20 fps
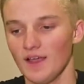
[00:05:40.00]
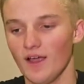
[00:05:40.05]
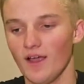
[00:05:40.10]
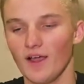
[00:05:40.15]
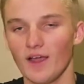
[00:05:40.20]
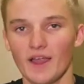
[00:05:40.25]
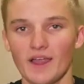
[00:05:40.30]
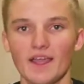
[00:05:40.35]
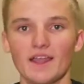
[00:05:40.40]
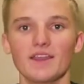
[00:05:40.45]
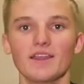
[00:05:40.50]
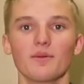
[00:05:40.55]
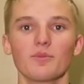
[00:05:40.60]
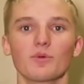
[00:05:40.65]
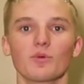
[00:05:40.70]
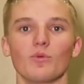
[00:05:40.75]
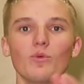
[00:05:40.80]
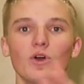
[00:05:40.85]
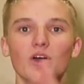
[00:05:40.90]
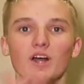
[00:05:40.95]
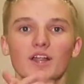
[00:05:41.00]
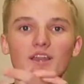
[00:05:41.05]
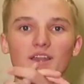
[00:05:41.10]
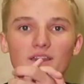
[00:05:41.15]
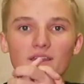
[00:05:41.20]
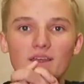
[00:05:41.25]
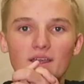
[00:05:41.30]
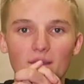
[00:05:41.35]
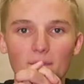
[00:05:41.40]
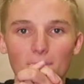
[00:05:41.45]
Alright, at number
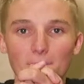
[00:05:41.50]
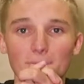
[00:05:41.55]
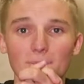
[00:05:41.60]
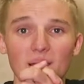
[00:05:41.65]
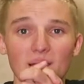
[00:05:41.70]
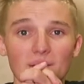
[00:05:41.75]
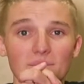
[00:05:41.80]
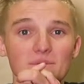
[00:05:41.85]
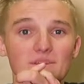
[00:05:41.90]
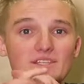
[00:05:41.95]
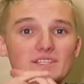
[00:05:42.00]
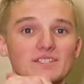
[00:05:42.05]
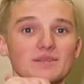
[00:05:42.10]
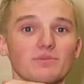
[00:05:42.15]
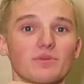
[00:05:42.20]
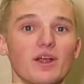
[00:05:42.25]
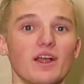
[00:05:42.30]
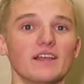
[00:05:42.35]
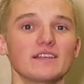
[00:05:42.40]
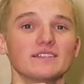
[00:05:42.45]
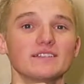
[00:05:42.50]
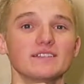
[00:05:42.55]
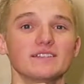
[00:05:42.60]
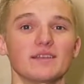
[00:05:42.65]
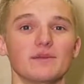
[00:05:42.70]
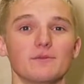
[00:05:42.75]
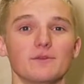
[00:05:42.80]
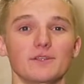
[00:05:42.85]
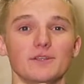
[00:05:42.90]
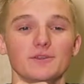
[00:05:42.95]
1, might be a surprise to
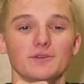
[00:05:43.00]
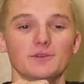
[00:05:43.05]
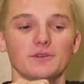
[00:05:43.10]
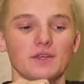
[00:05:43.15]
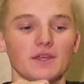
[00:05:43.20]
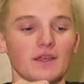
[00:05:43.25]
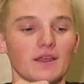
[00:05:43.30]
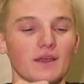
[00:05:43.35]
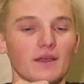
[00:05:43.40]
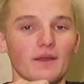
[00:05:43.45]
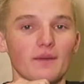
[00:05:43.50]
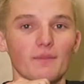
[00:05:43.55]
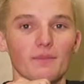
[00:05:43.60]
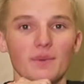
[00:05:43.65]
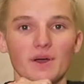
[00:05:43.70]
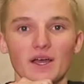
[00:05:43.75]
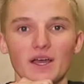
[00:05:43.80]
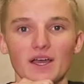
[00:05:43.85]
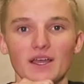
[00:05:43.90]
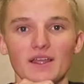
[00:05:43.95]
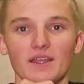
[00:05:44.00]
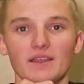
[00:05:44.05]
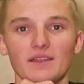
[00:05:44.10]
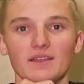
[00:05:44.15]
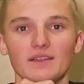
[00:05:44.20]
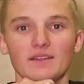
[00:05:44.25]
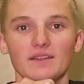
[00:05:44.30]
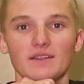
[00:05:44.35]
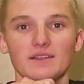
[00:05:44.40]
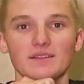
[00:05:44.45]
some of you, but
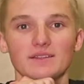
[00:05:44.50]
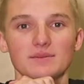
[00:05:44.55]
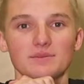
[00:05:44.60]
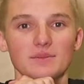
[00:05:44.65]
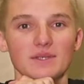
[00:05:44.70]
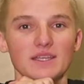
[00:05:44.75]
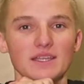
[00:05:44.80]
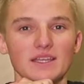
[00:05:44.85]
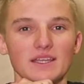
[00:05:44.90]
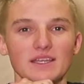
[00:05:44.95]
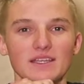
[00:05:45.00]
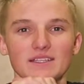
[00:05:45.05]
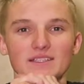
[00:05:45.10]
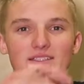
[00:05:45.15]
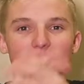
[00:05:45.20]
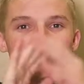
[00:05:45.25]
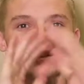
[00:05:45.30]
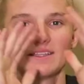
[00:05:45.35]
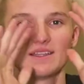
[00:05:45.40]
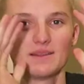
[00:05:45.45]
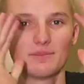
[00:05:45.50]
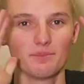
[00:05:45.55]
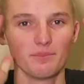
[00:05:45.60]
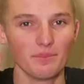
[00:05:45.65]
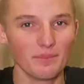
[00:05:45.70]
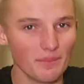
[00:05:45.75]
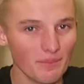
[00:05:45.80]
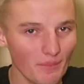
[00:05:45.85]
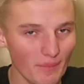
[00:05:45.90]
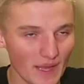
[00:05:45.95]
to me it is the
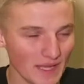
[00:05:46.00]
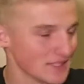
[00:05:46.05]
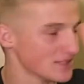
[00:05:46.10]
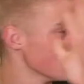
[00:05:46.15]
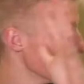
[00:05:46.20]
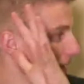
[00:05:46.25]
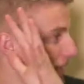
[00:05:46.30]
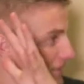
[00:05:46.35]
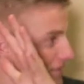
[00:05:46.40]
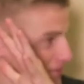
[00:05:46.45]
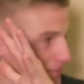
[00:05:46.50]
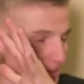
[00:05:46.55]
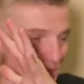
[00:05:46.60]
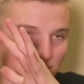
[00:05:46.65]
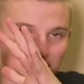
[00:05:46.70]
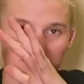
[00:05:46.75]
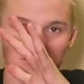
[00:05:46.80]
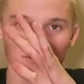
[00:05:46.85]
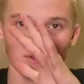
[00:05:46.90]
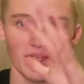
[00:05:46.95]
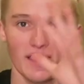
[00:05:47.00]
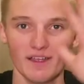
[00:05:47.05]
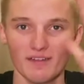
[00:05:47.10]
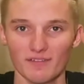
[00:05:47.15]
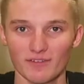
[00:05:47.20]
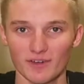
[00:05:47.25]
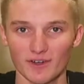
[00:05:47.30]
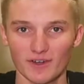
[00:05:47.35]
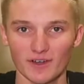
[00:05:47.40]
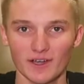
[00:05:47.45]
best basketball shoe
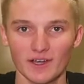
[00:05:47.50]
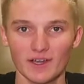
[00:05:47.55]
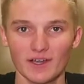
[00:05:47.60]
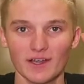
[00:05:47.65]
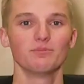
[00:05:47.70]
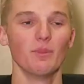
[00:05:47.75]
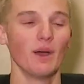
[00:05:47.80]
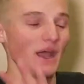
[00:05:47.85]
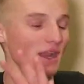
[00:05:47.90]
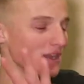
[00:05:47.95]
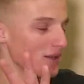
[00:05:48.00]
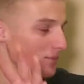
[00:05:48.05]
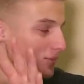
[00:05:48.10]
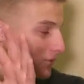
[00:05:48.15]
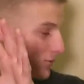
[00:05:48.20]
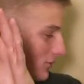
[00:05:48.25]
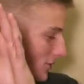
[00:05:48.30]
ever. My number